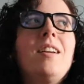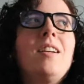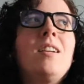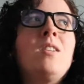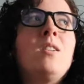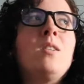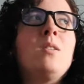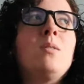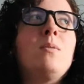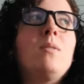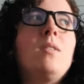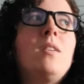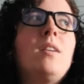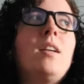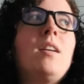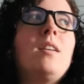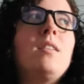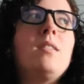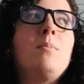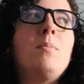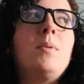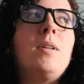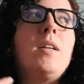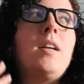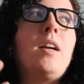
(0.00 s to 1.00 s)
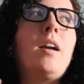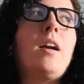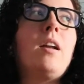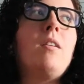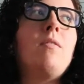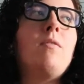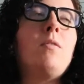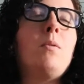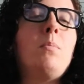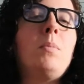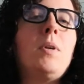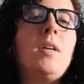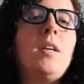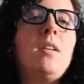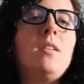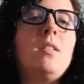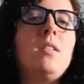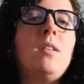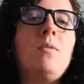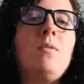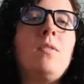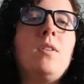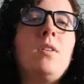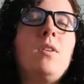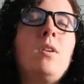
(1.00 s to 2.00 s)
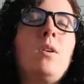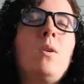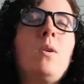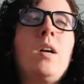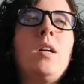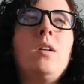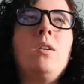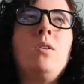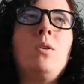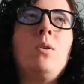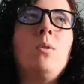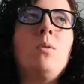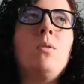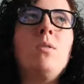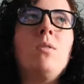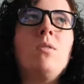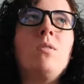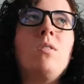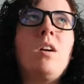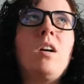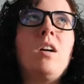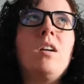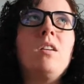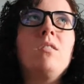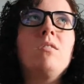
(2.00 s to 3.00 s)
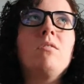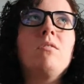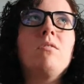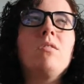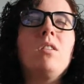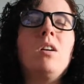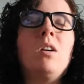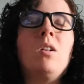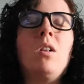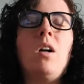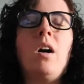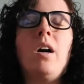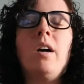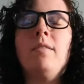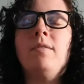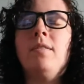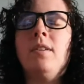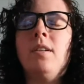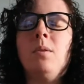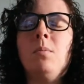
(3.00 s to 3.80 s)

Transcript: it just gives me kind of a peace, even though I know they're not alive